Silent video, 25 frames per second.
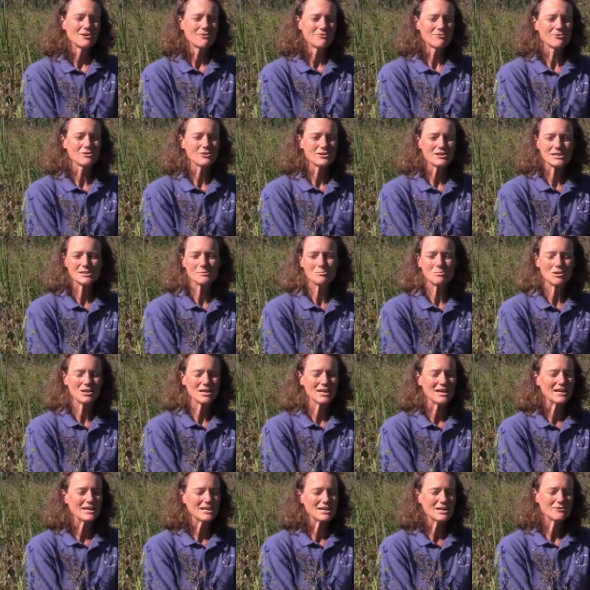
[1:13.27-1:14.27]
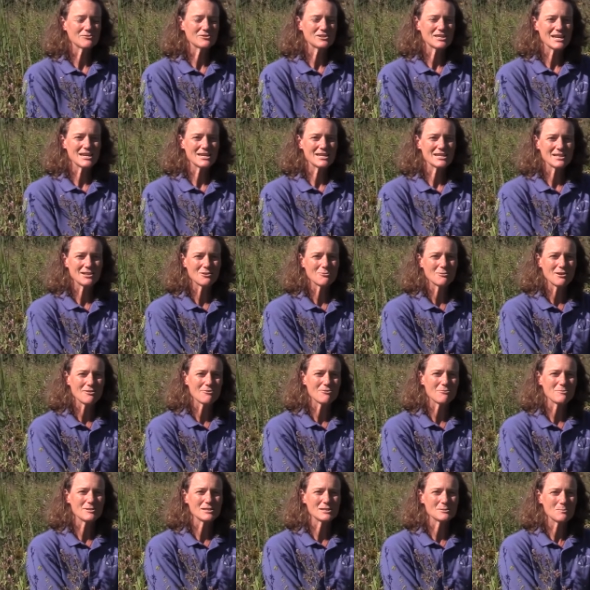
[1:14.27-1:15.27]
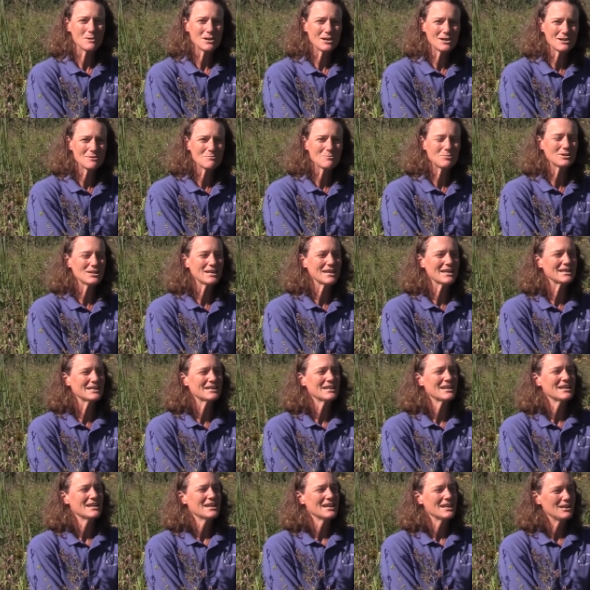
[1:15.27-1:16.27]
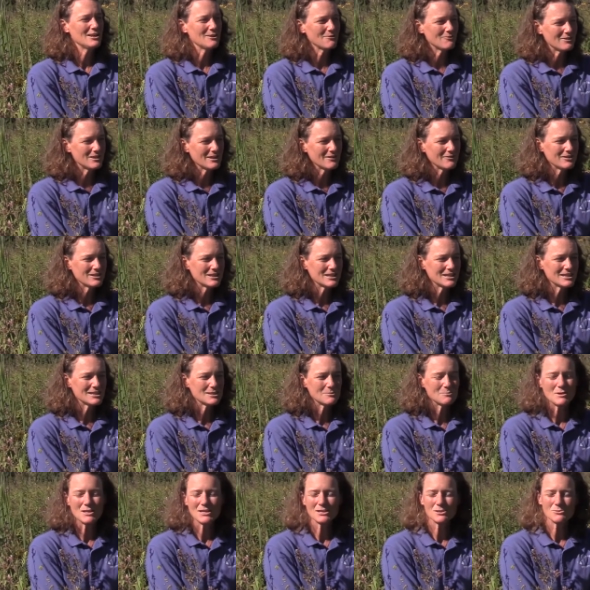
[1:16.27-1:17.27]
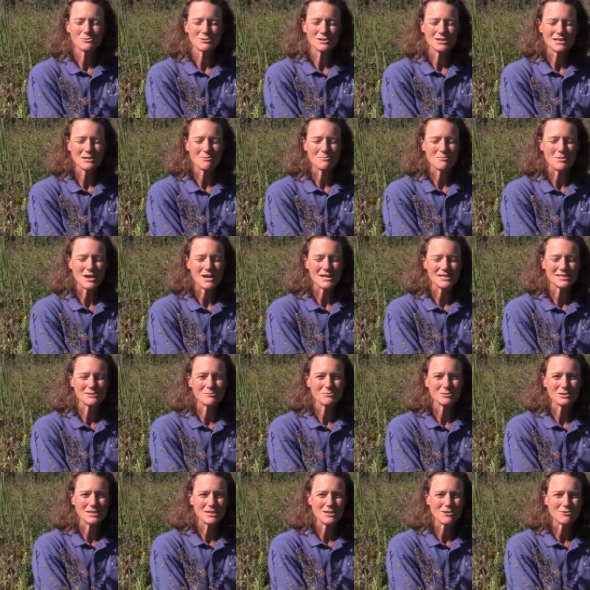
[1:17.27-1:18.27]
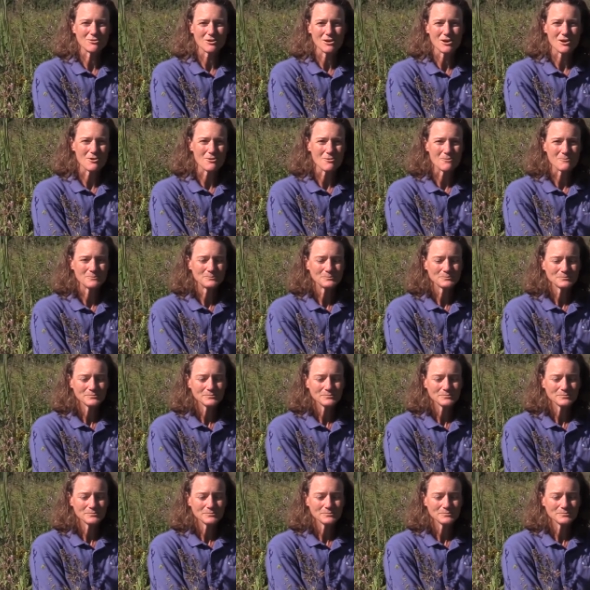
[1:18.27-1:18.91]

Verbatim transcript: for this plant. You've taken it away from its parent plant, you've given it a space where it can possibly grow.